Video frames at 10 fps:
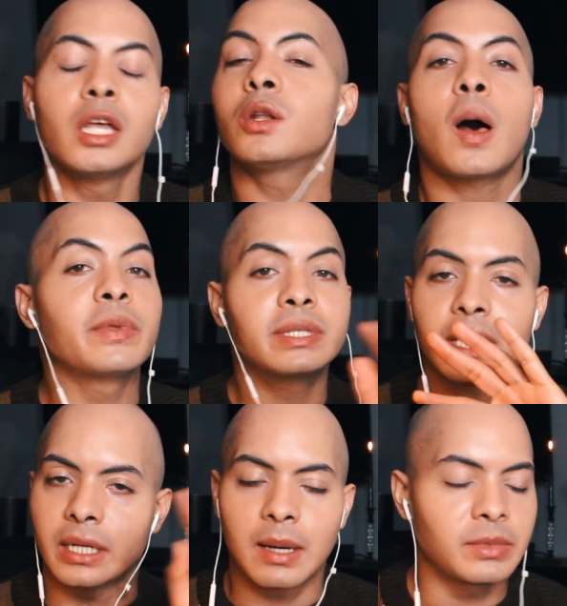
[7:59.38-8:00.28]
No, I'm just
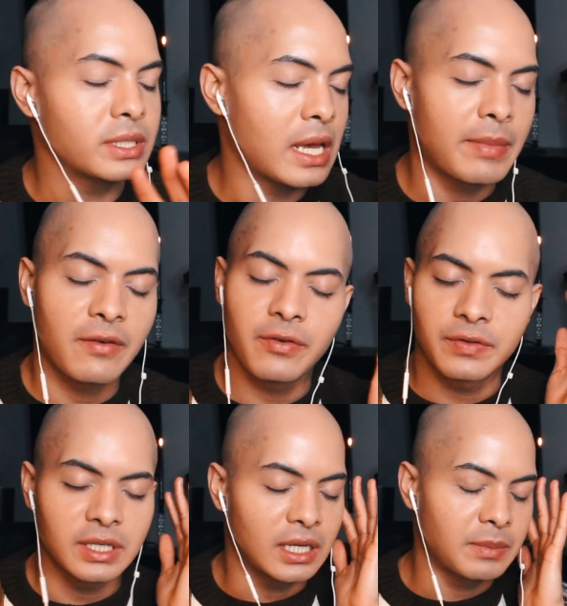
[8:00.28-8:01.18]
kidding. I'm not
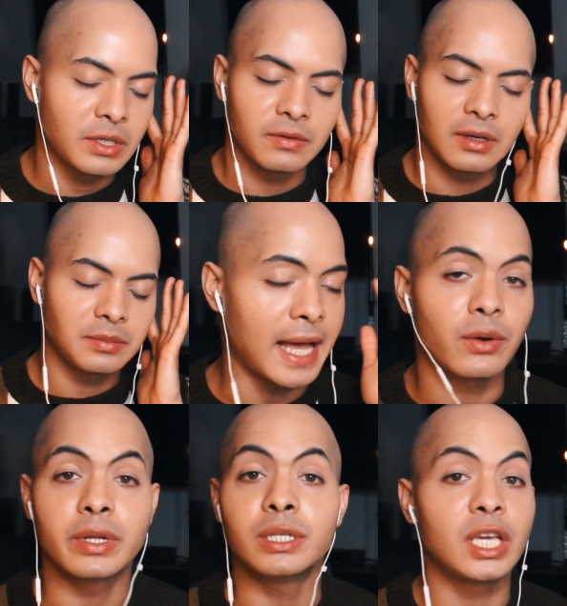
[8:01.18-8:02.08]
15. I
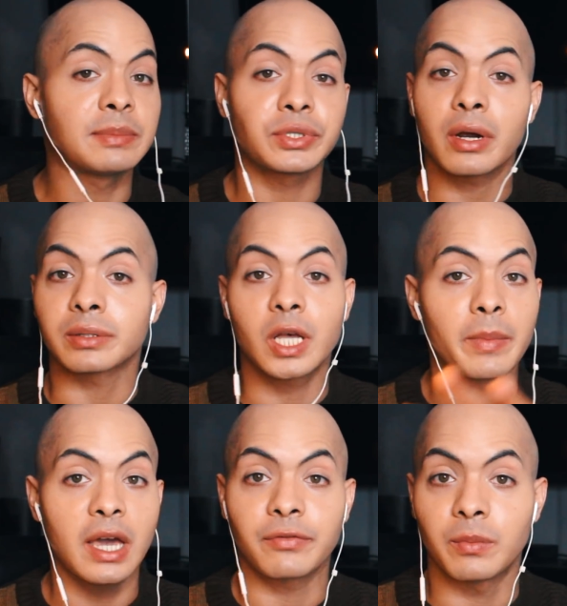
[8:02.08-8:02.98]
don't need James Charles
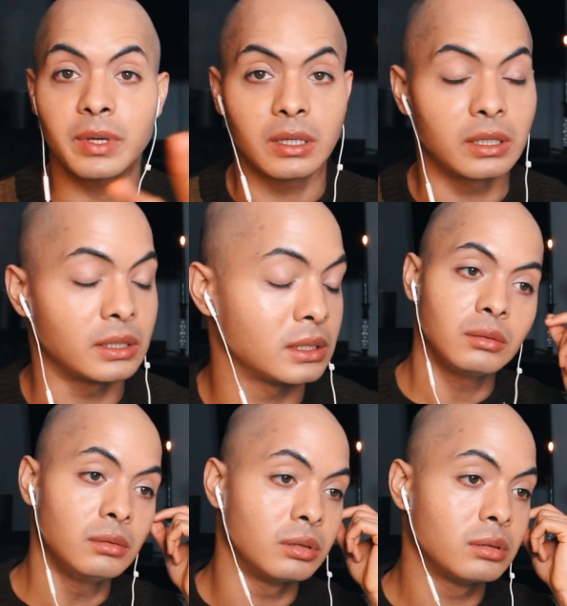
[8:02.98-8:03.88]
coming after me, hun.
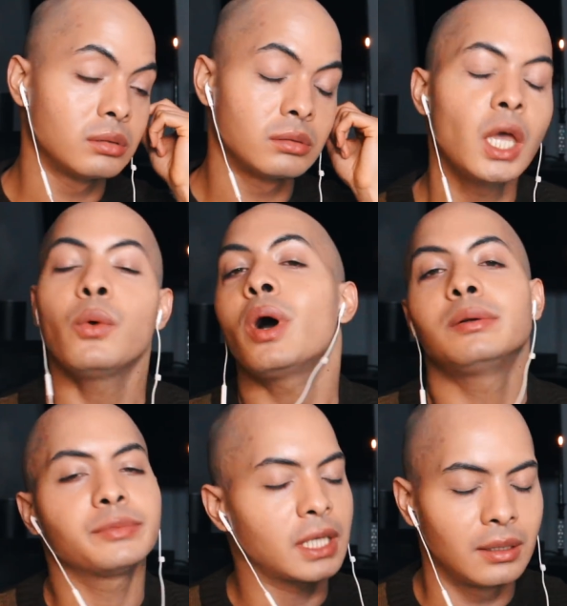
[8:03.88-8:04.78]
Whew.
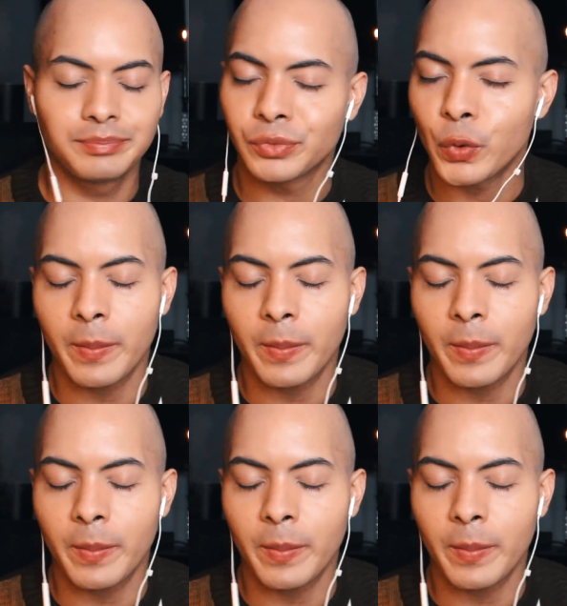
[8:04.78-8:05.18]
Well, who